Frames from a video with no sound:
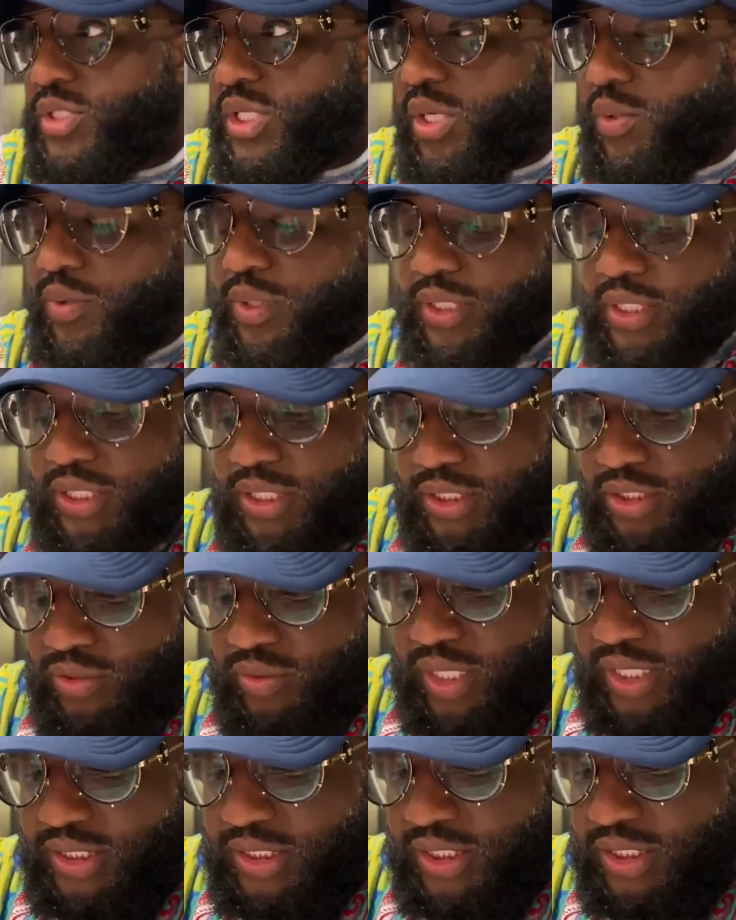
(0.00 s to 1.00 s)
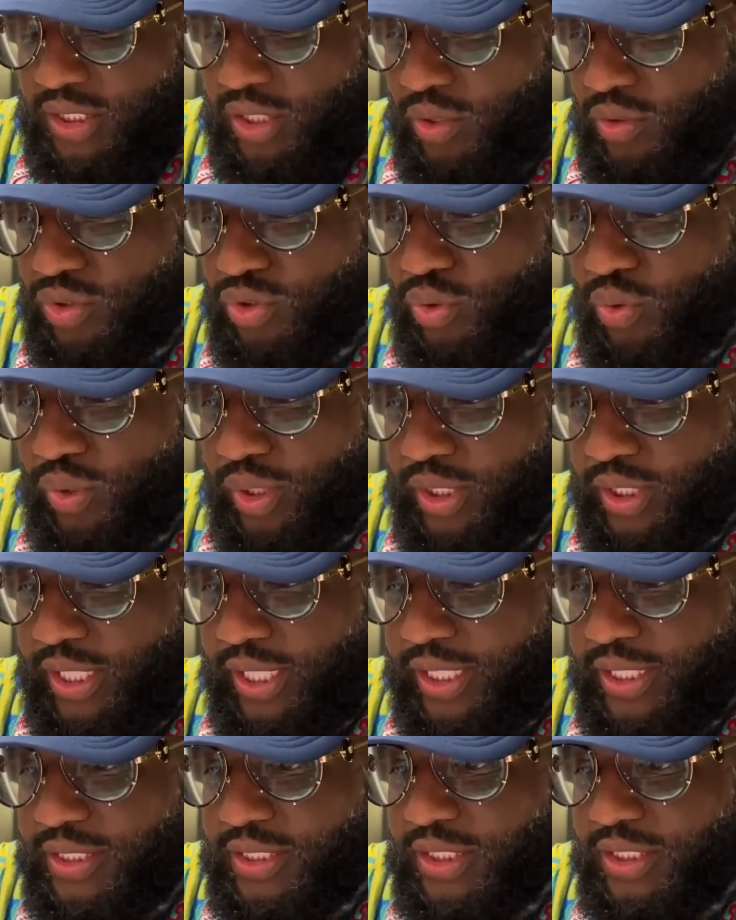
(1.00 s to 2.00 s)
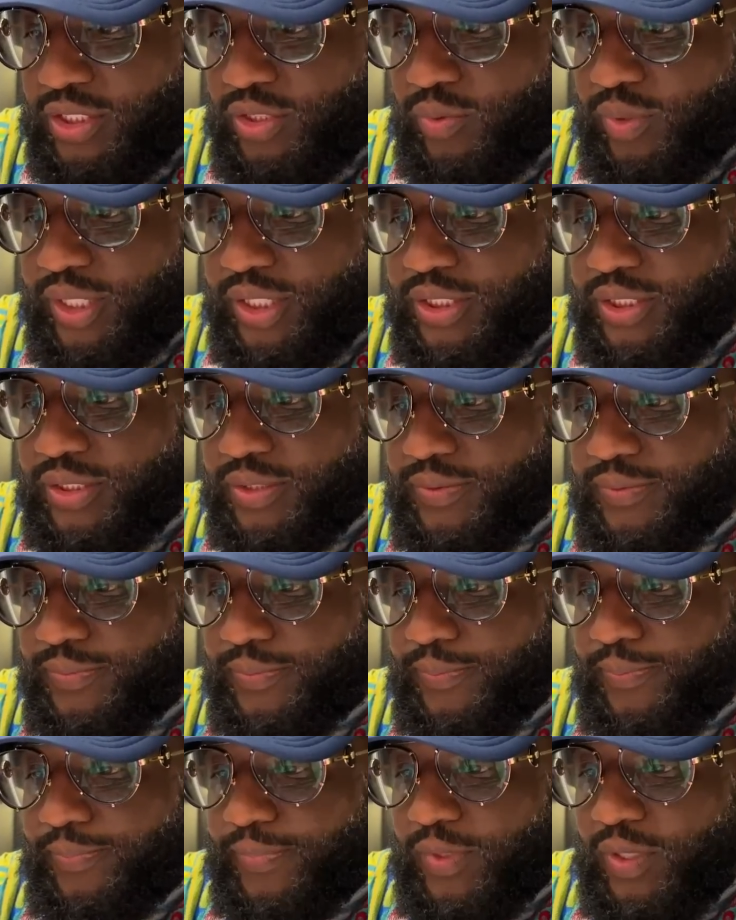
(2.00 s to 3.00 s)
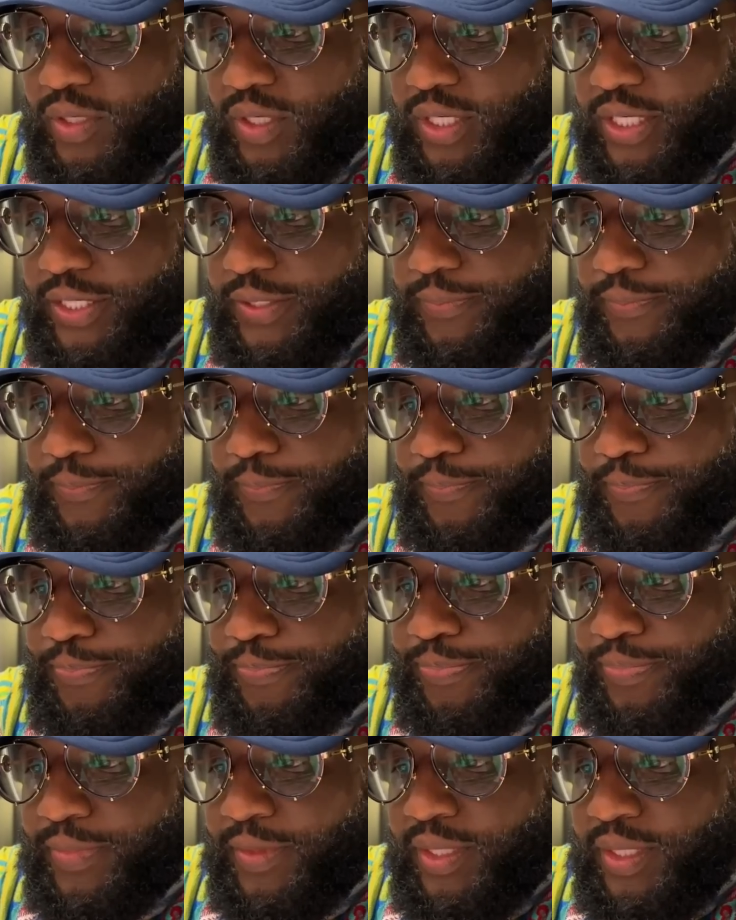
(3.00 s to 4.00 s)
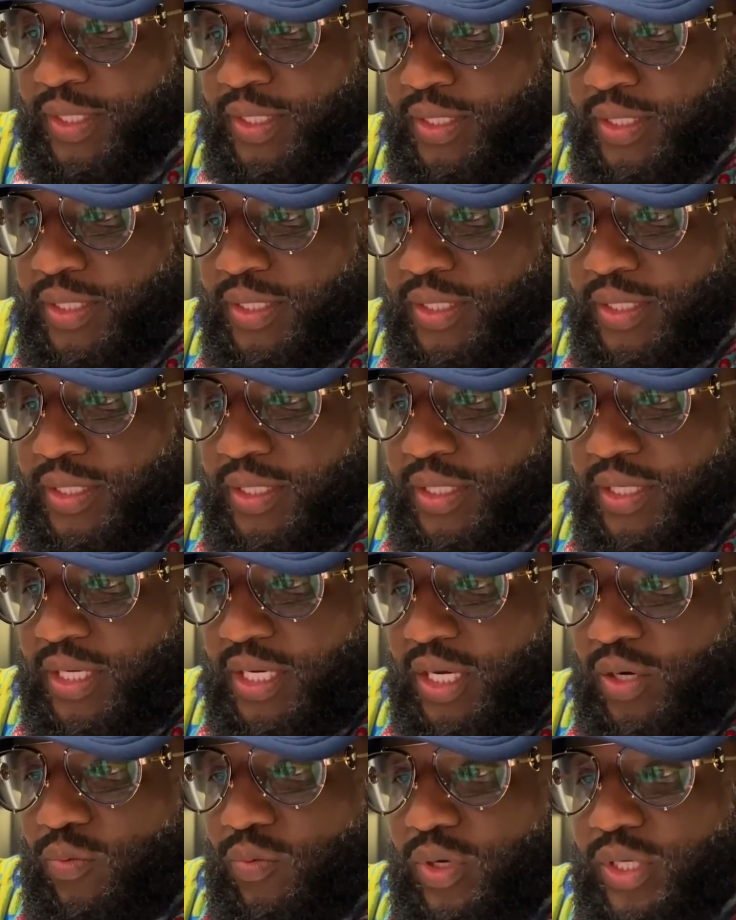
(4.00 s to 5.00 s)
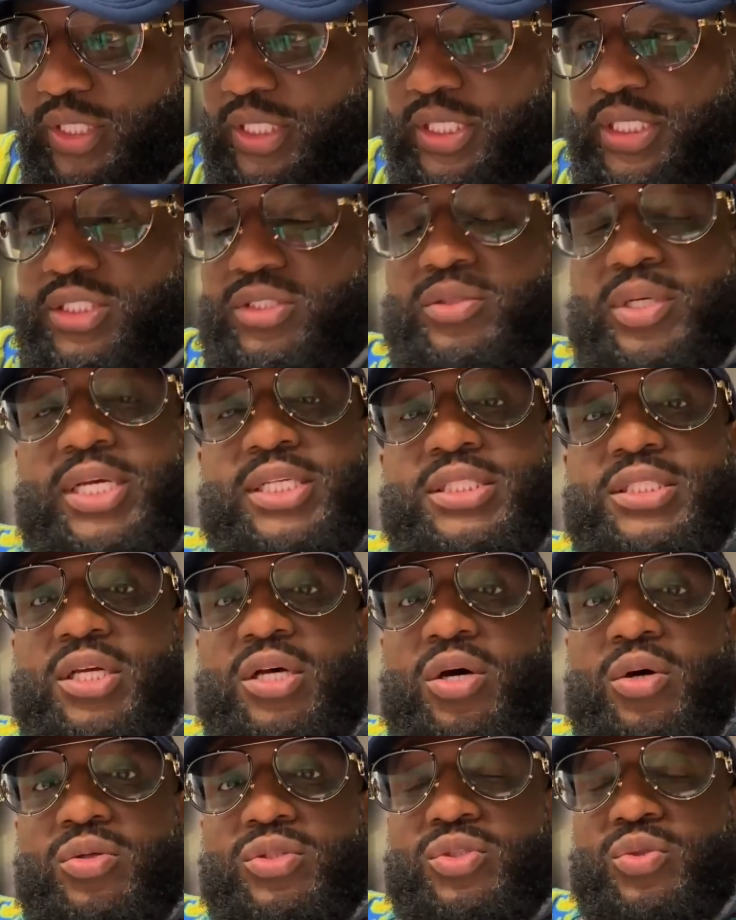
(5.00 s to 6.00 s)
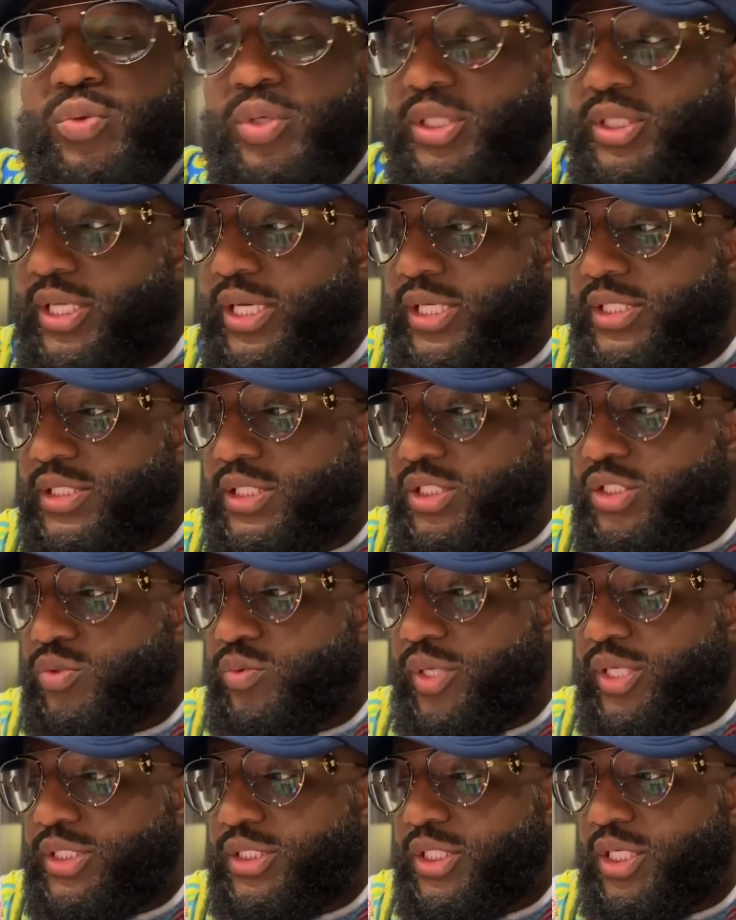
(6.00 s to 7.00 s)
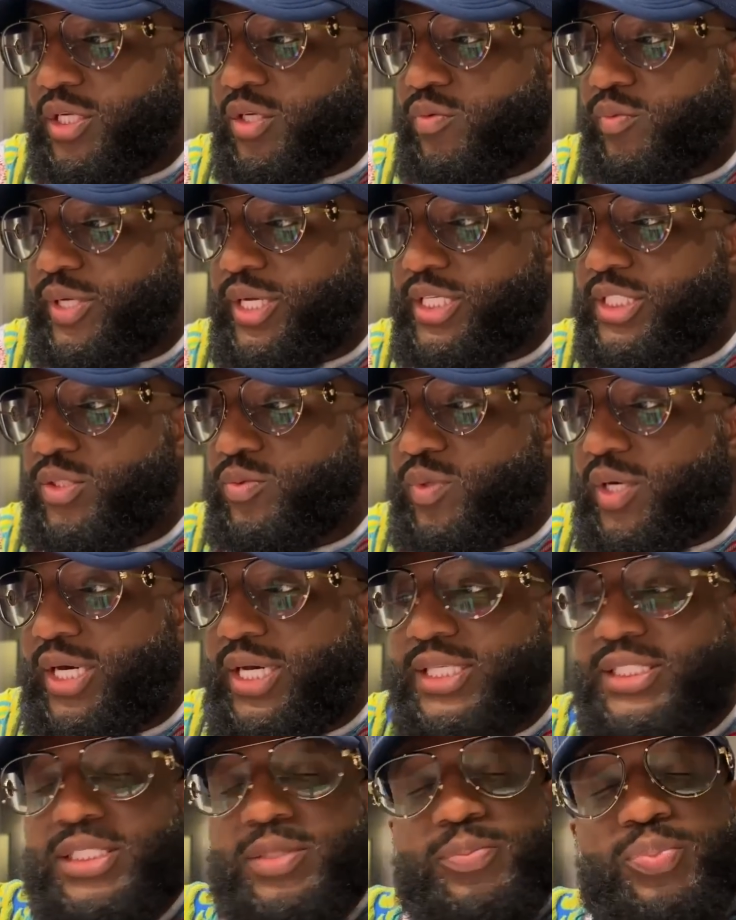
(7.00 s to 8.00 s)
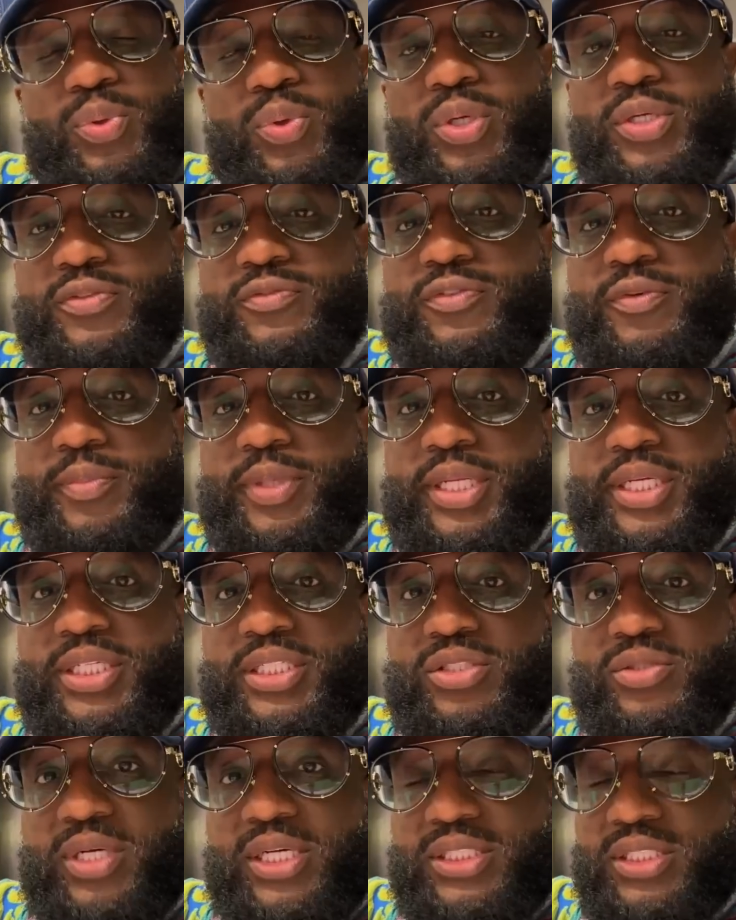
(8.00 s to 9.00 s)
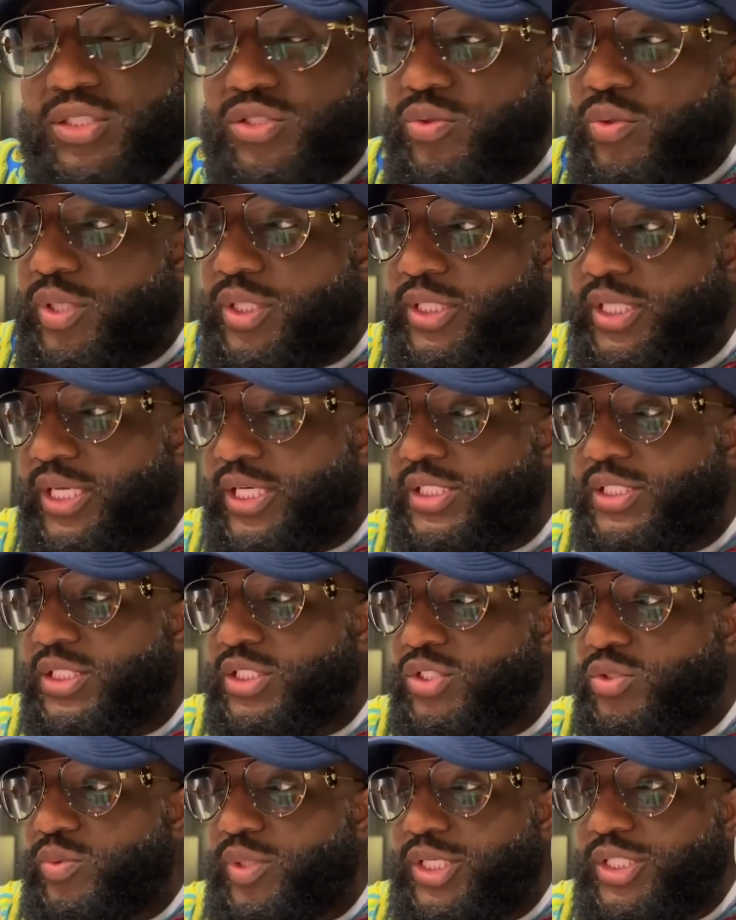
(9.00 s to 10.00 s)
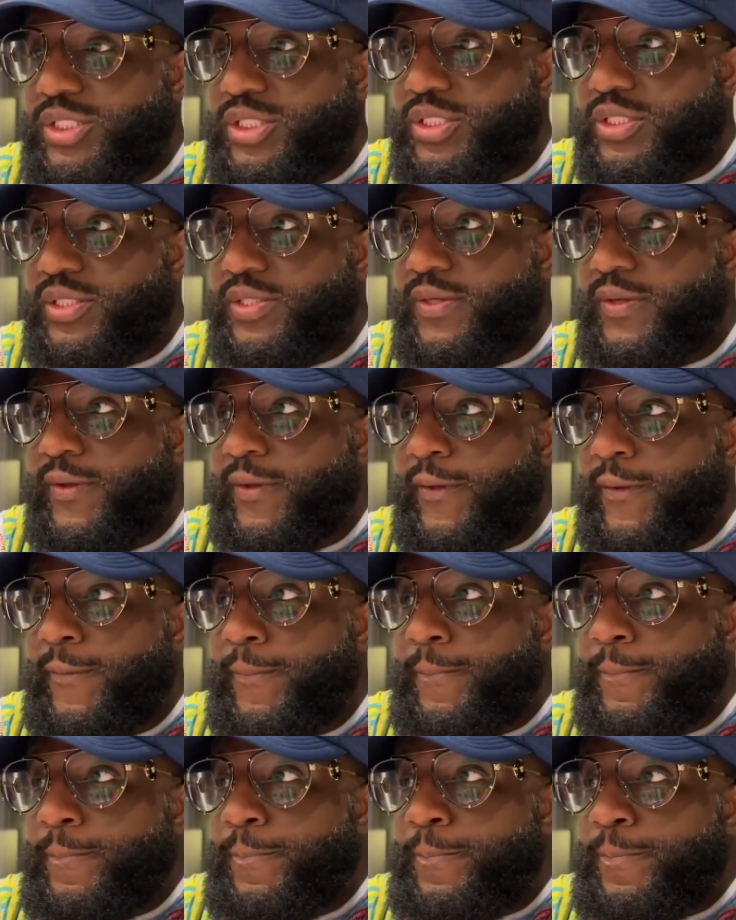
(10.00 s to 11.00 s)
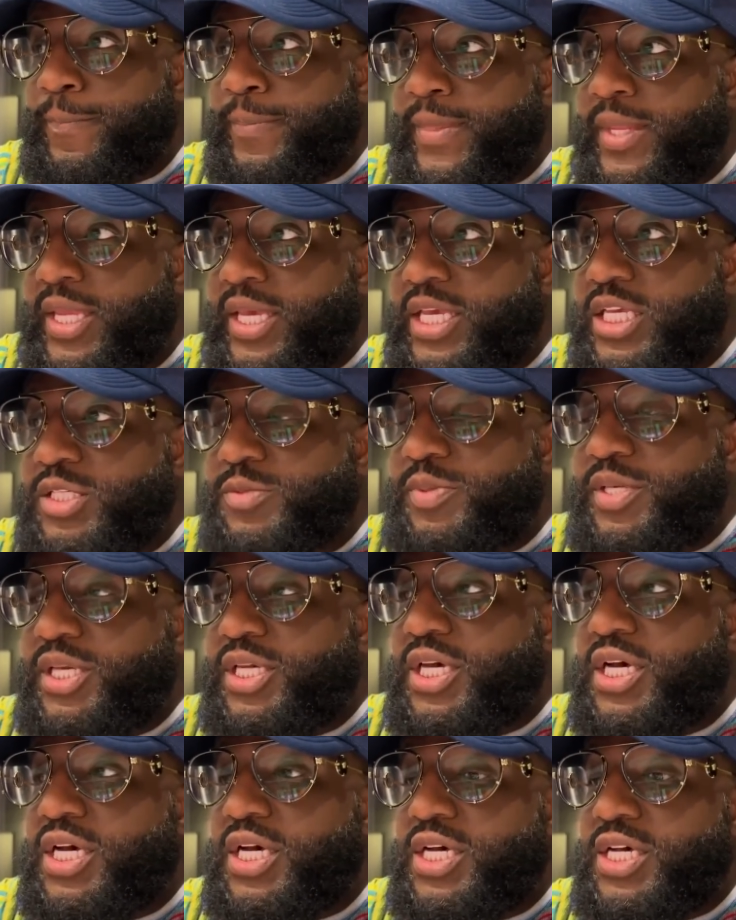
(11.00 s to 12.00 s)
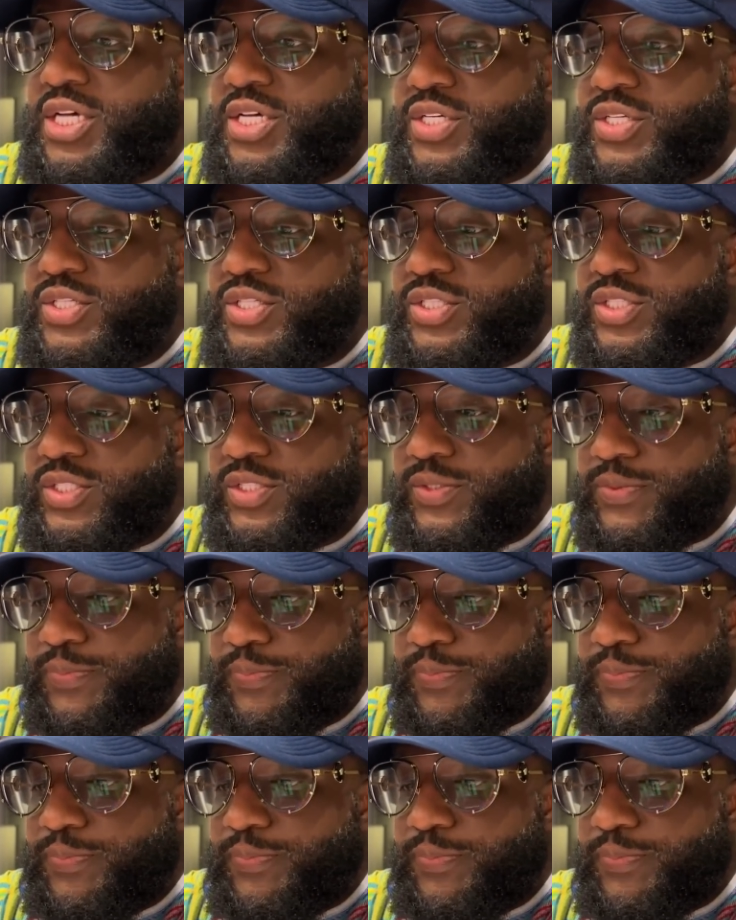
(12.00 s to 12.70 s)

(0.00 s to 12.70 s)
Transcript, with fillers: I want to address this whole Tory Lanez situation. All right. I want to address the whole Tory Lanez situation. And the reason why it's important for me to address the Tory Lanez situation is because